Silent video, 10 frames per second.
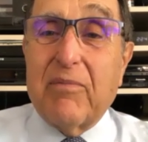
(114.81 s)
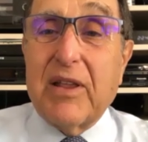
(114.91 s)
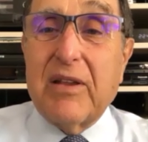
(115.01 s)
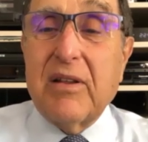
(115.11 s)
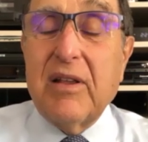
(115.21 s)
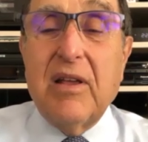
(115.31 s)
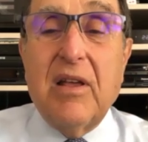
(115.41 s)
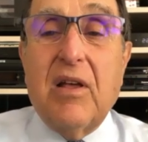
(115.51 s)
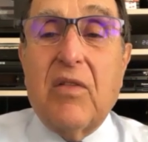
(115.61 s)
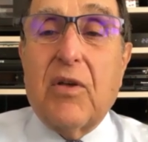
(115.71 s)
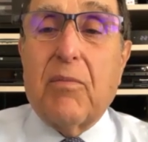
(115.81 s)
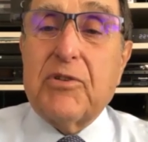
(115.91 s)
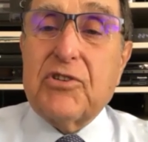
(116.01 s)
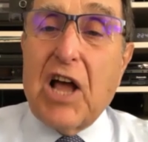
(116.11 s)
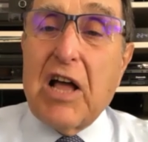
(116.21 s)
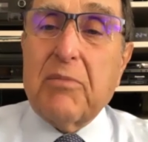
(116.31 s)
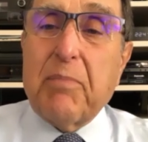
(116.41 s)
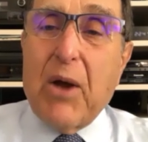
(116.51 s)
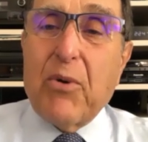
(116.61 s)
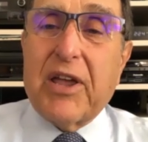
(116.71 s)
They, the stock
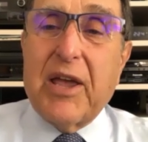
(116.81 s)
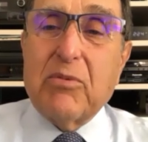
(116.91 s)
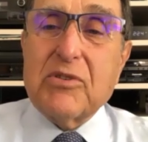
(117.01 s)
power cables